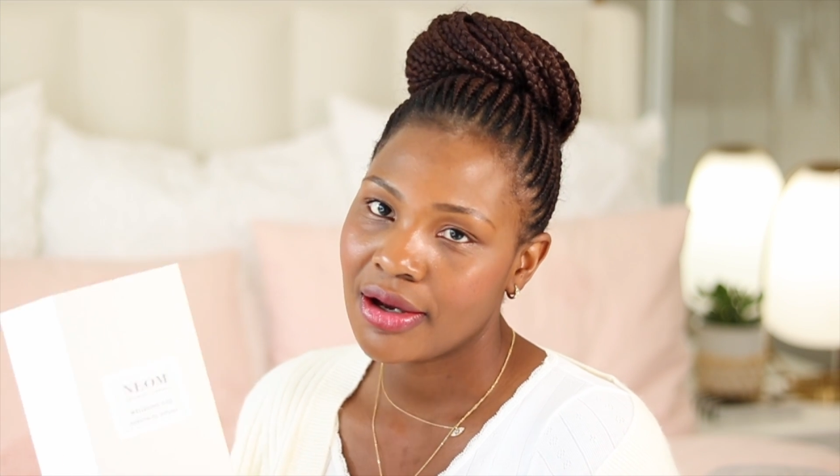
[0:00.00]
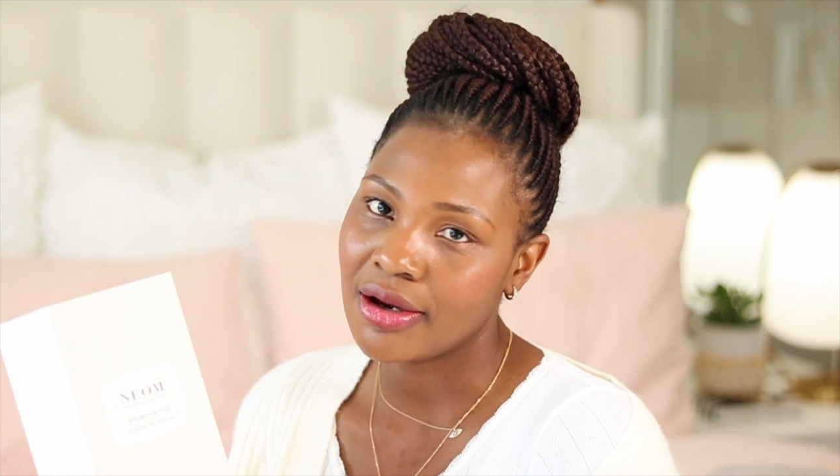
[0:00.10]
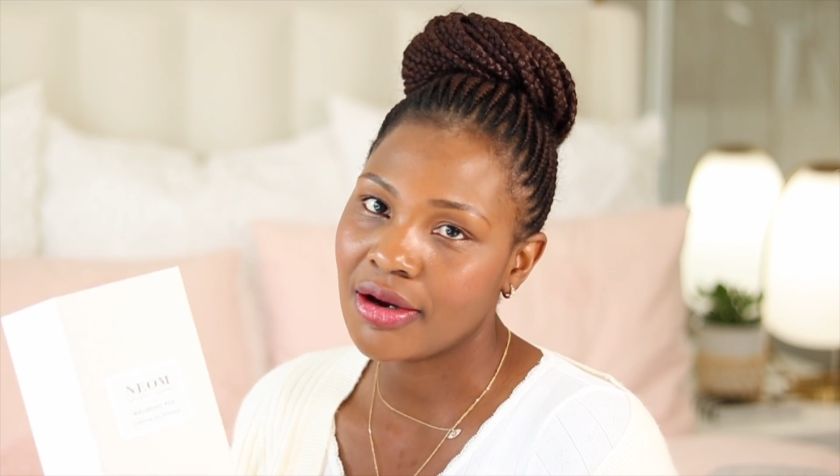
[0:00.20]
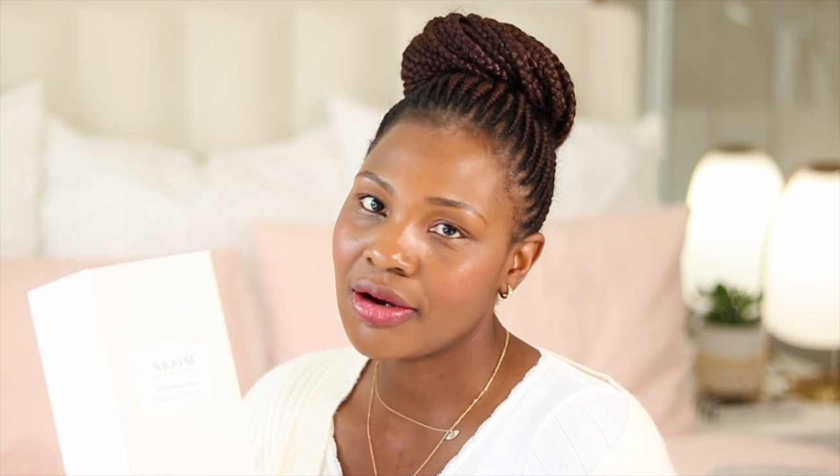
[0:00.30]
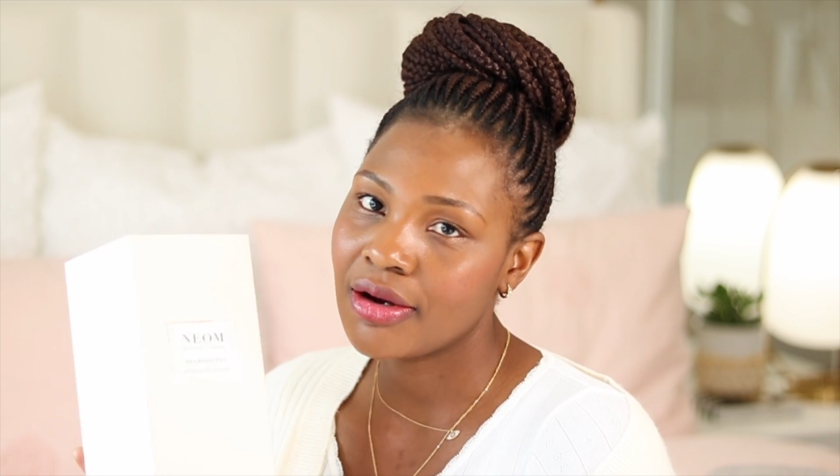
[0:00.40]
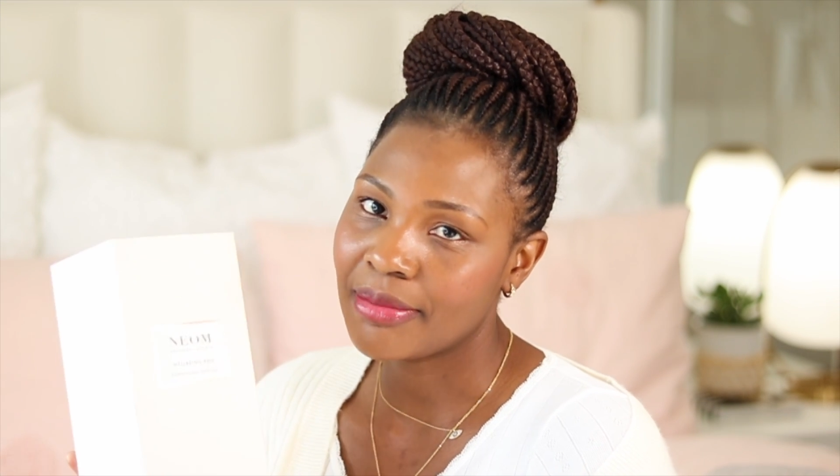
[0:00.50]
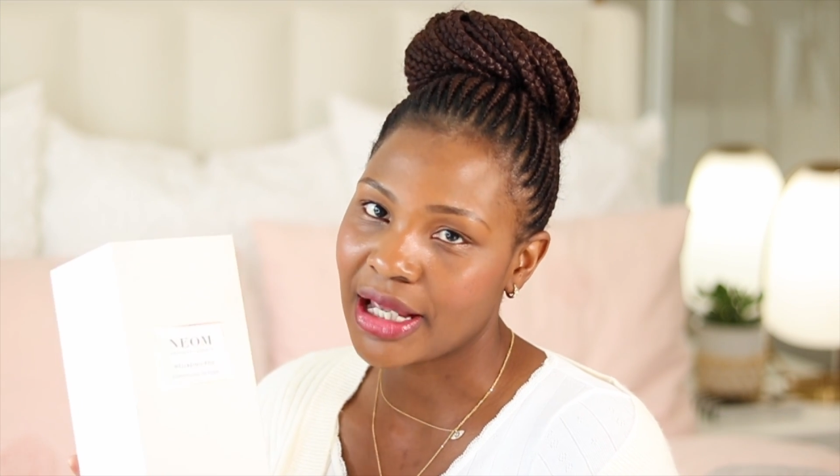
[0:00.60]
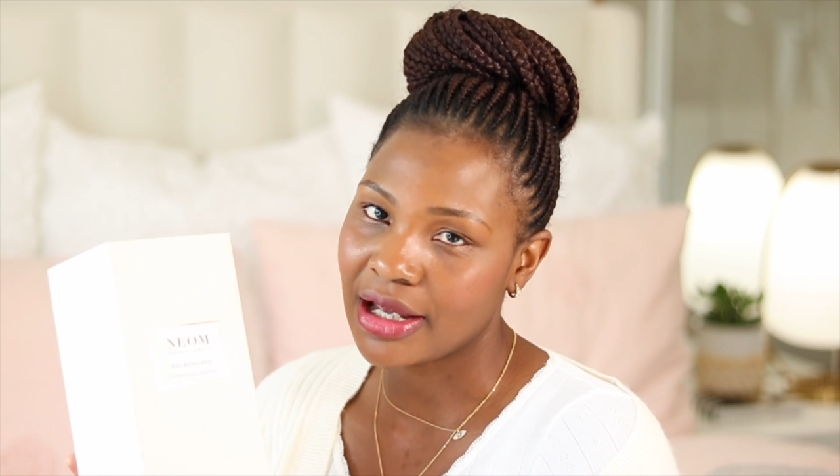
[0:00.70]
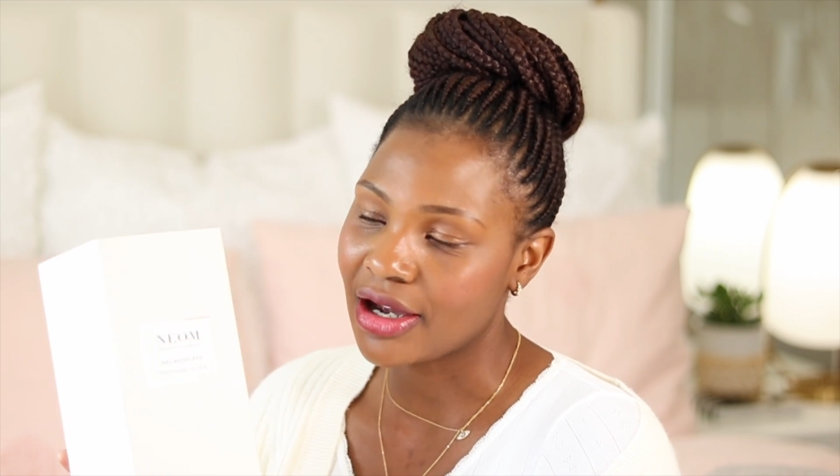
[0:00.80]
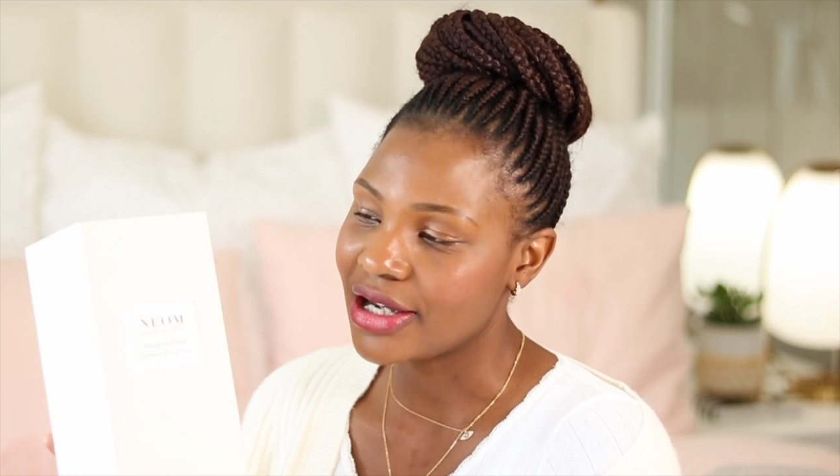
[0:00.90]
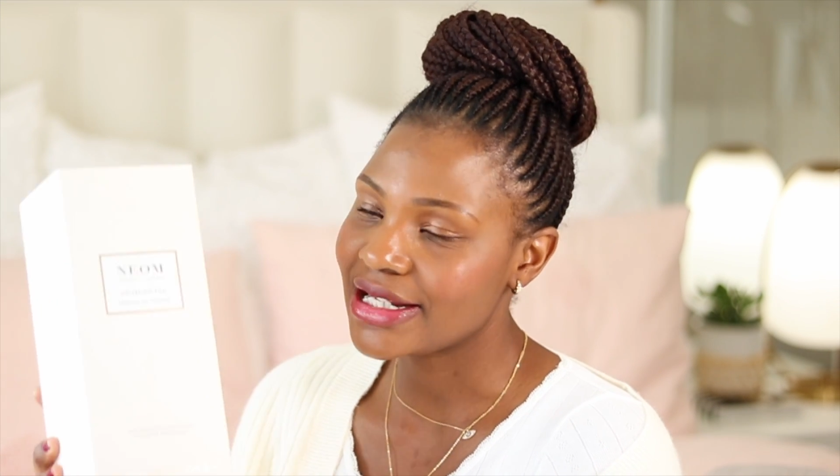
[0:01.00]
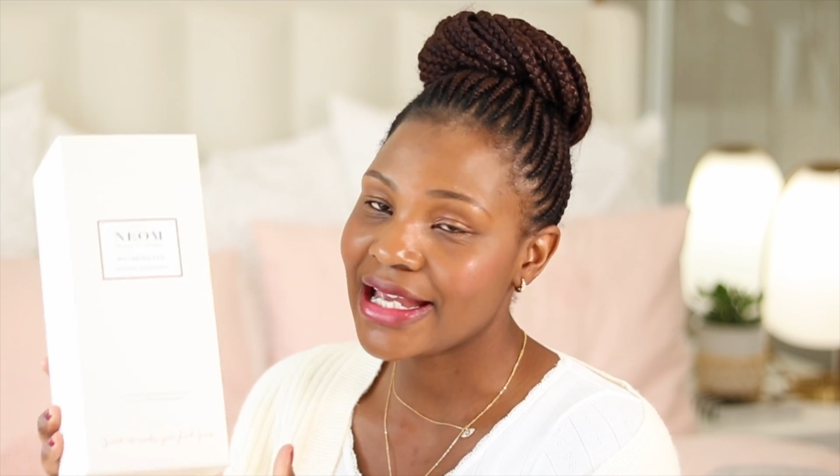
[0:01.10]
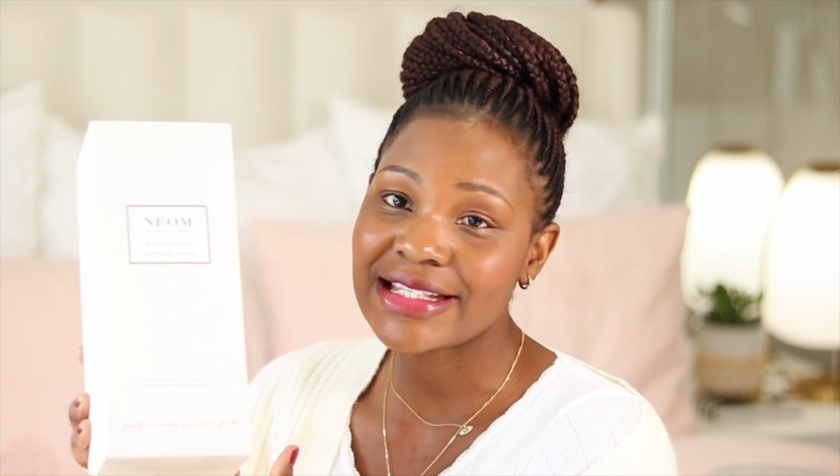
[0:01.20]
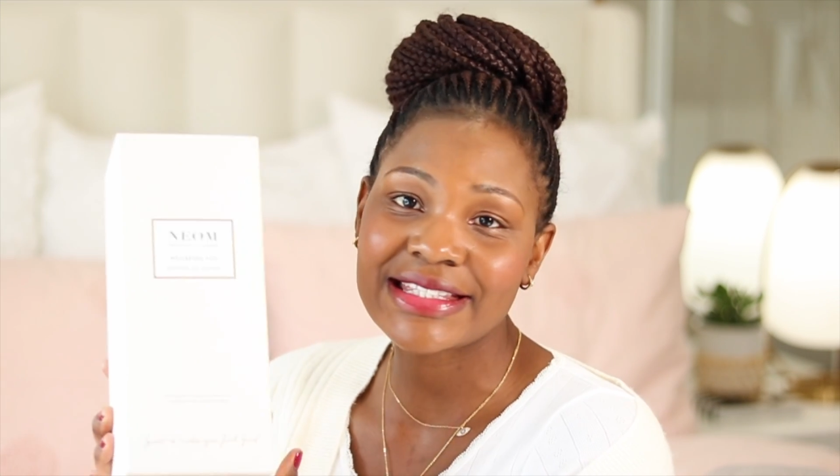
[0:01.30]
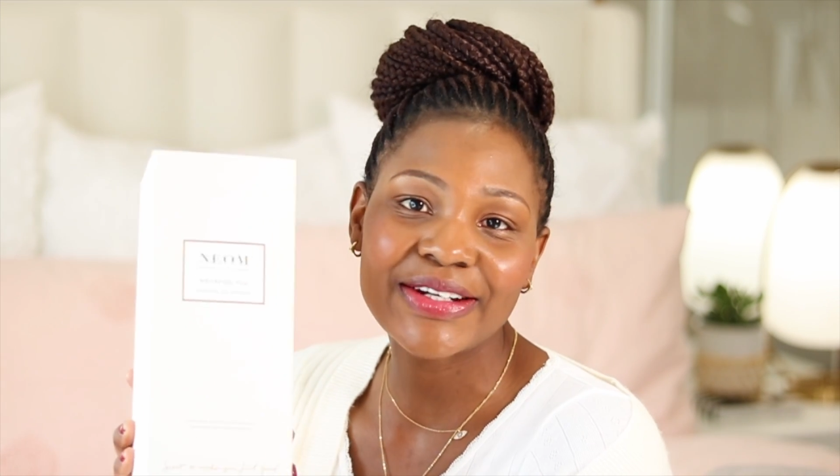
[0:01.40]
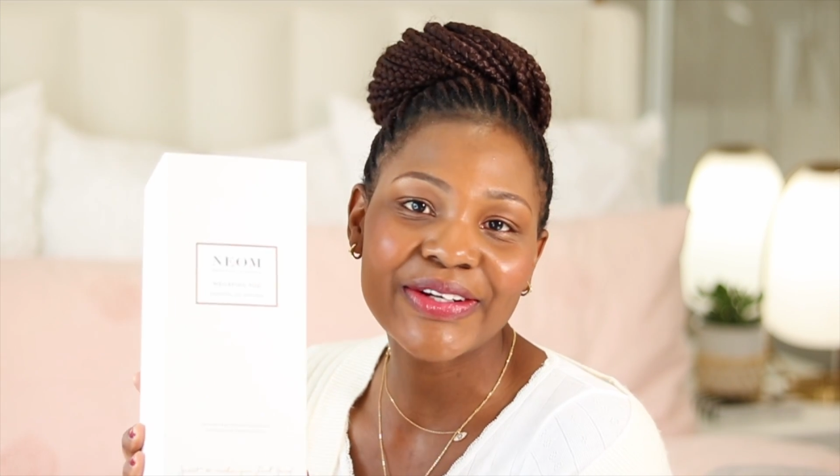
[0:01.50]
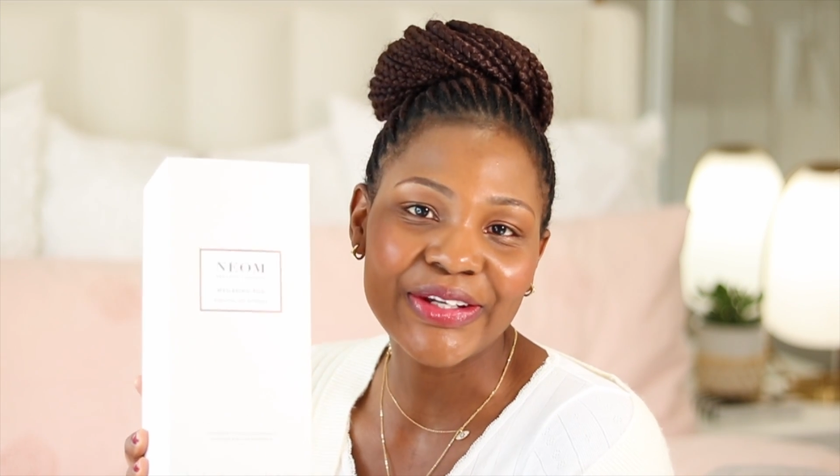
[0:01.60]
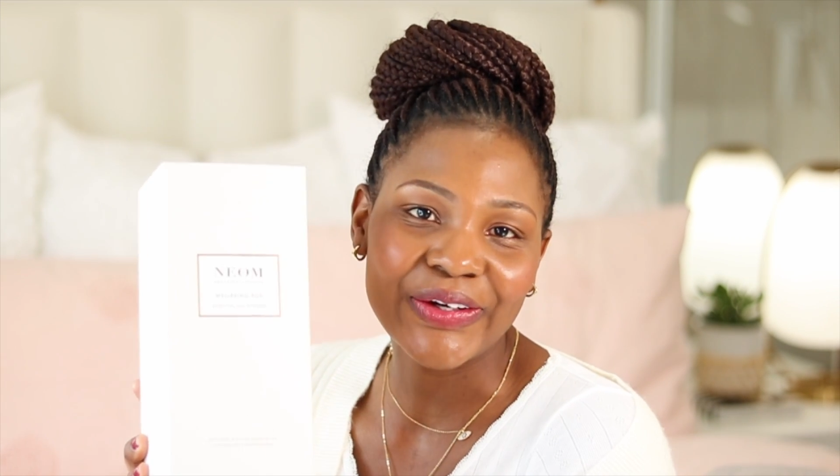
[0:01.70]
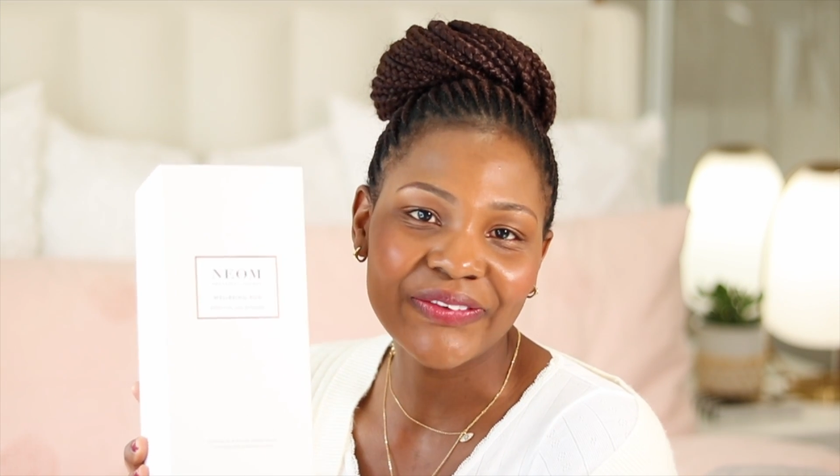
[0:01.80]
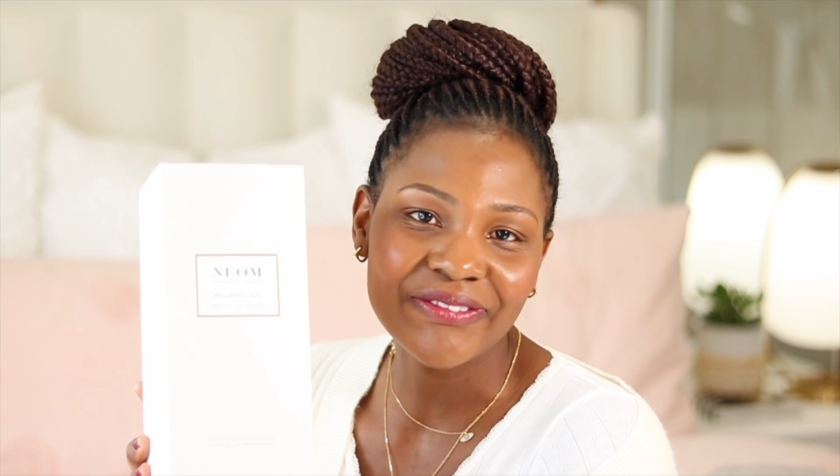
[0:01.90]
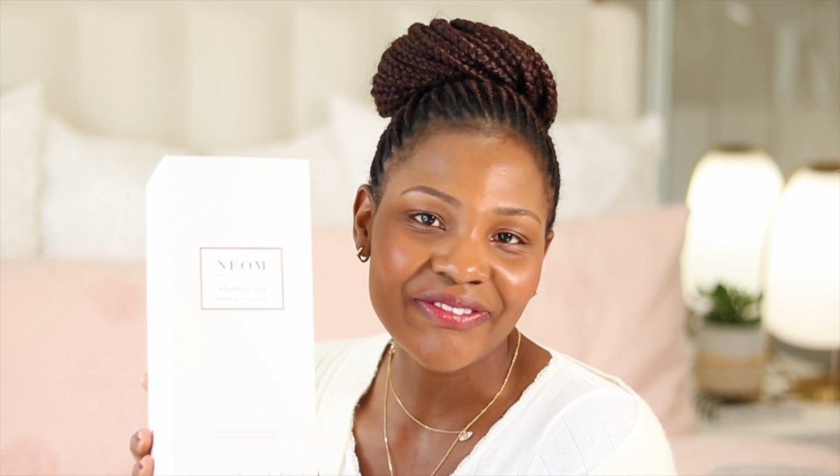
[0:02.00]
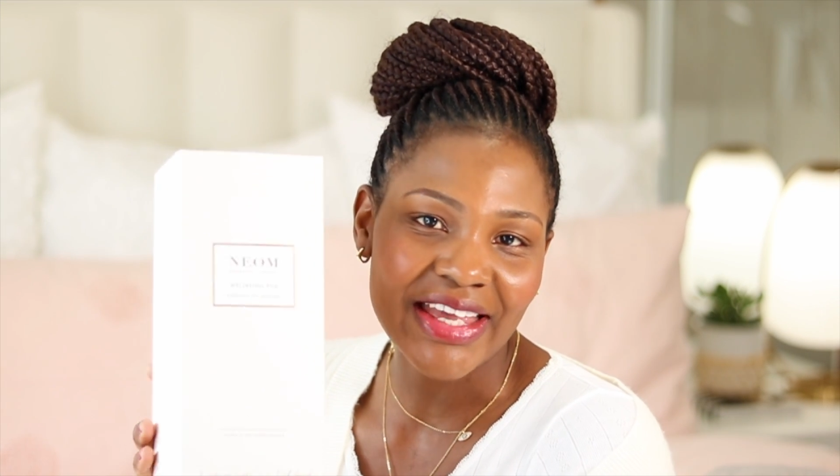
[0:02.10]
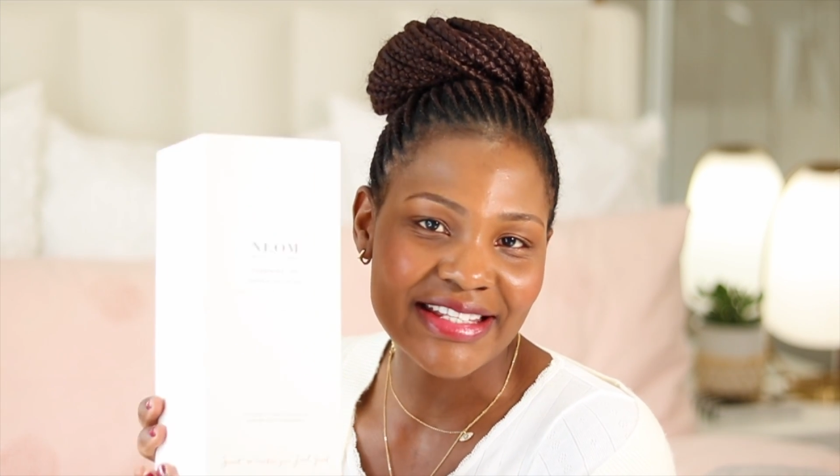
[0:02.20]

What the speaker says: Oh my god, it's still new,